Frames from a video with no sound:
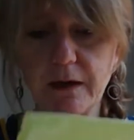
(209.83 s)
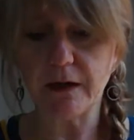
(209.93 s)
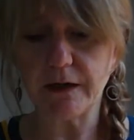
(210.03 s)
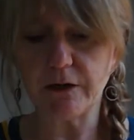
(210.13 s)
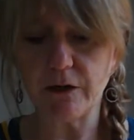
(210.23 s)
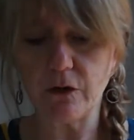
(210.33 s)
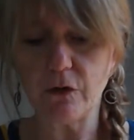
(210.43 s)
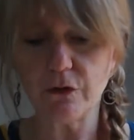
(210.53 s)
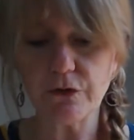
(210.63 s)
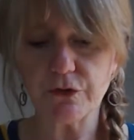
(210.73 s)
cut a
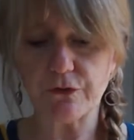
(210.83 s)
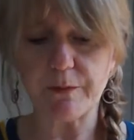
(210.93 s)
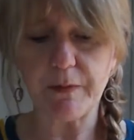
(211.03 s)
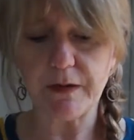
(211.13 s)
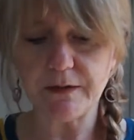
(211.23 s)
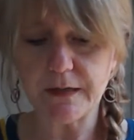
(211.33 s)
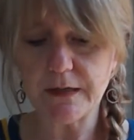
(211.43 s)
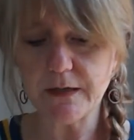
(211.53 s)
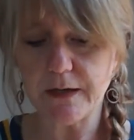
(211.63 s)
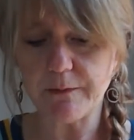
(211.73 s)
whole strip at a
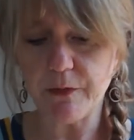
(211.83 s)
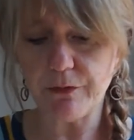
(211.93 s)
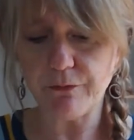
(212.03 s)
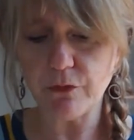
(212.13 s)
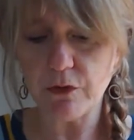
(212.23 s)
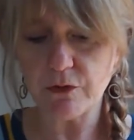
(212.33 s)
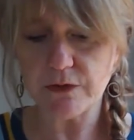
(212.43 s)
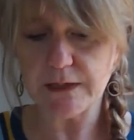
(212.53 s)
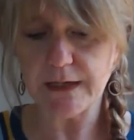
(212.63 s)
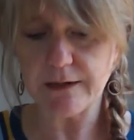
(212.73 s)
time through
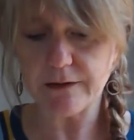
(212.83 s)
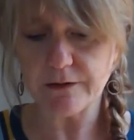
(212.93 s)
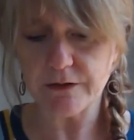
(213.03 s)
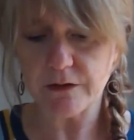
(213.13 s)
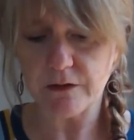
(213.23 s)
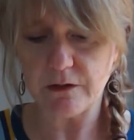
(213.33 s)
those layers